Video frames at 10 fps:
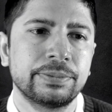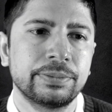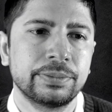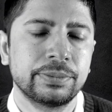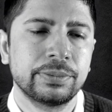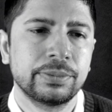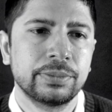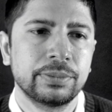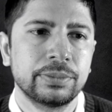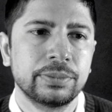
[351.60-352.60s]

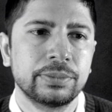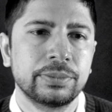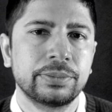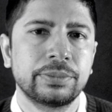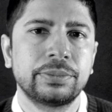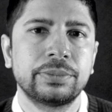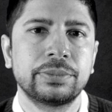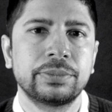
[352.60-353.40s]
No one is speaking in this clip.